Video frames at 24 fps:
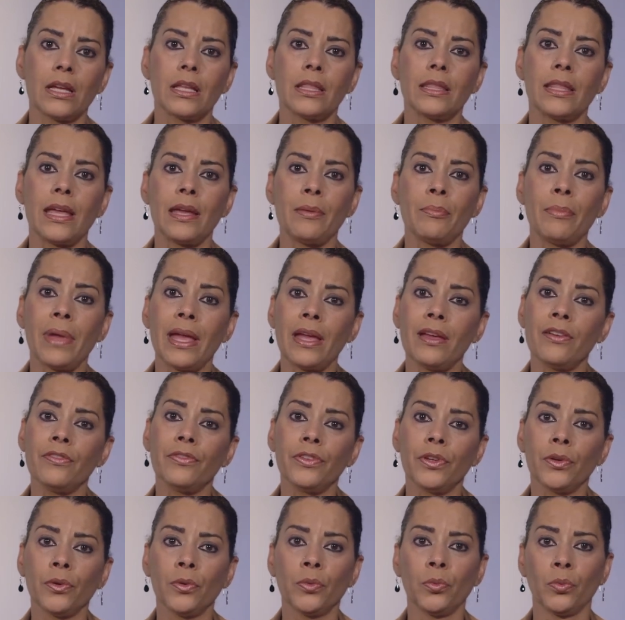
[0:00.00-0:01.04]
They may
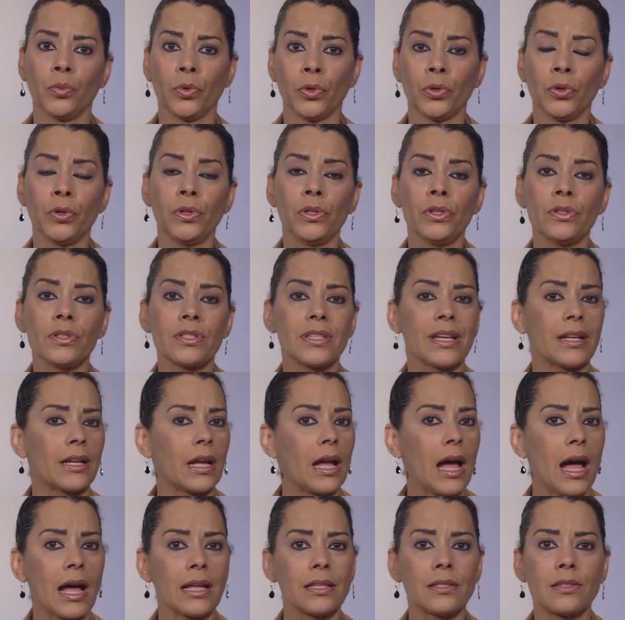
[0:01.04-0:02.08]
view rules and
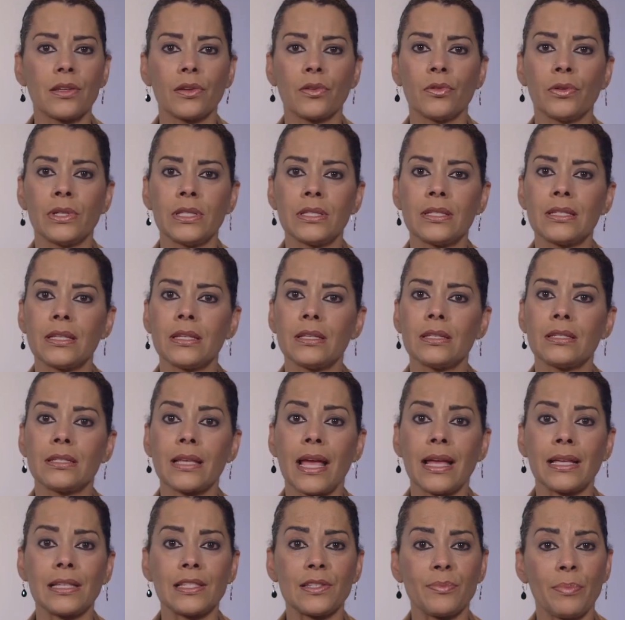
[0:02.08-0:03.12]
consequences
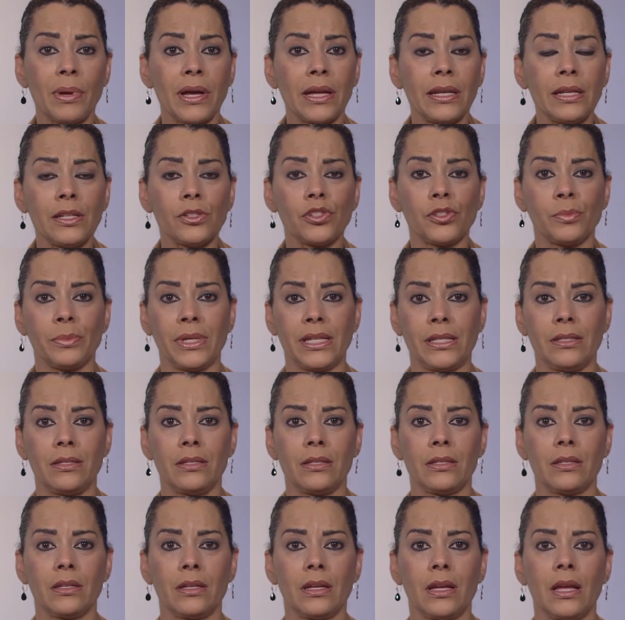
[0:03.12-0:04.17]
as punishment,